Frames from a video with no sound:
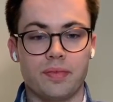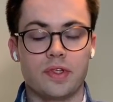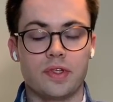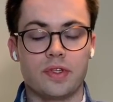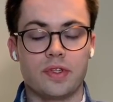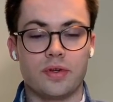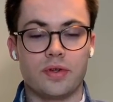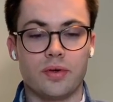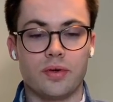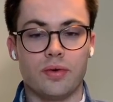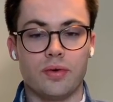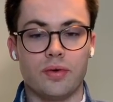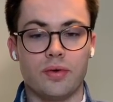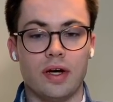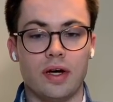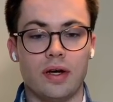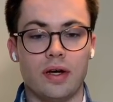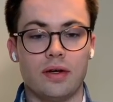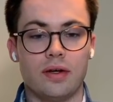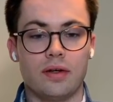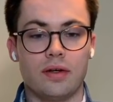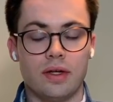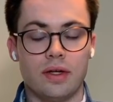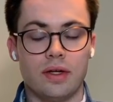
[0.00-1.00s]
So
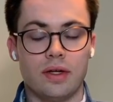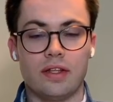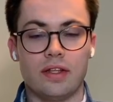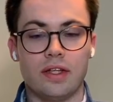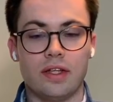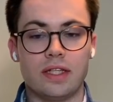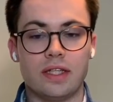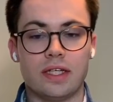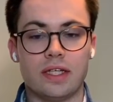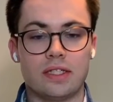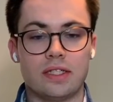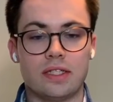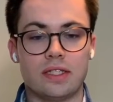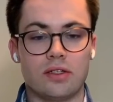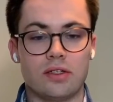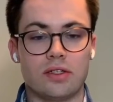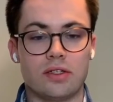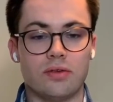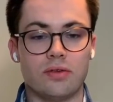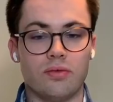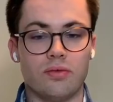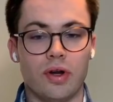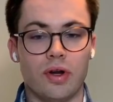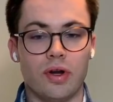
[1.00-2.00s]
I think this is
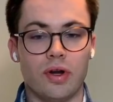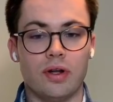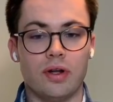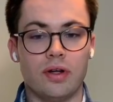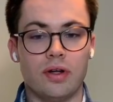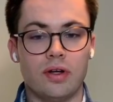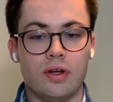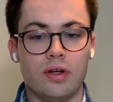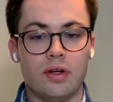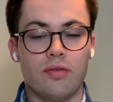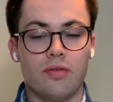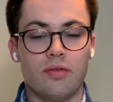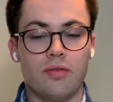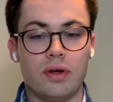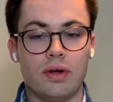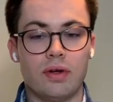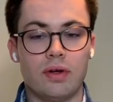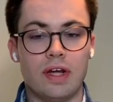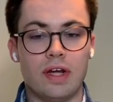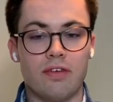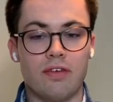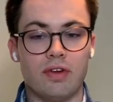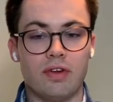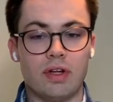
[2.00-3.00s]
also
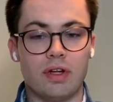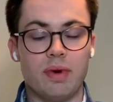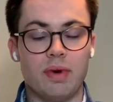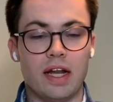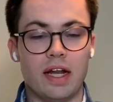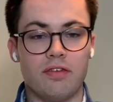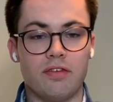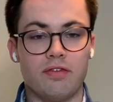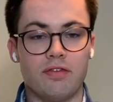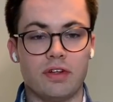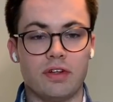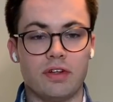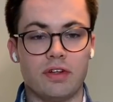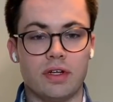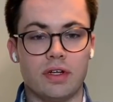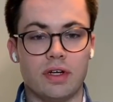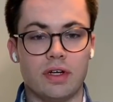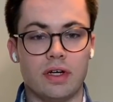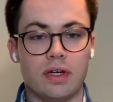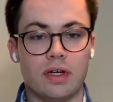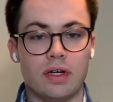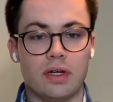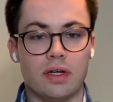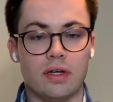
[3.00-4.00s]
one definitely benefit
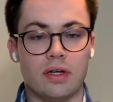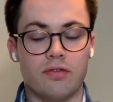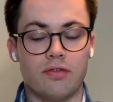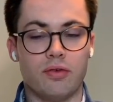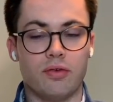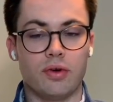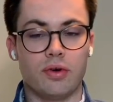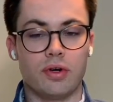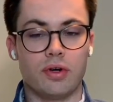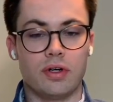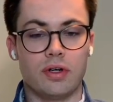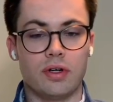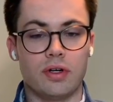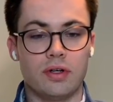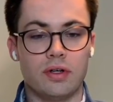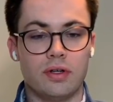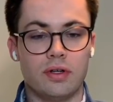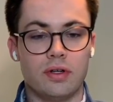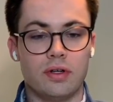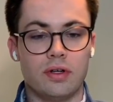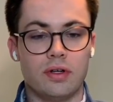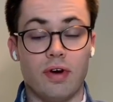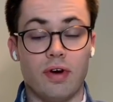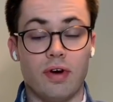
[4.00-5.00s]
for
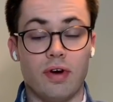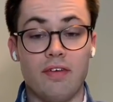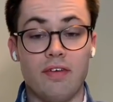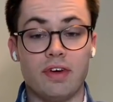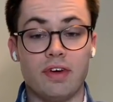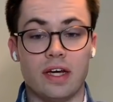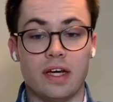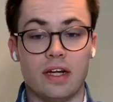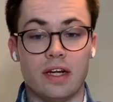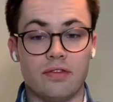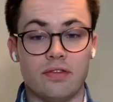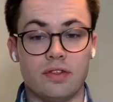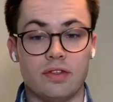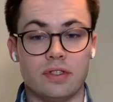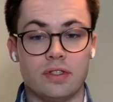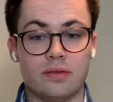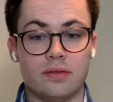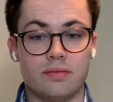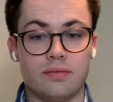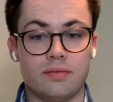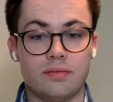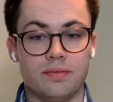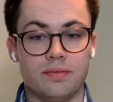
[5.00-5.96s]
having NFTs.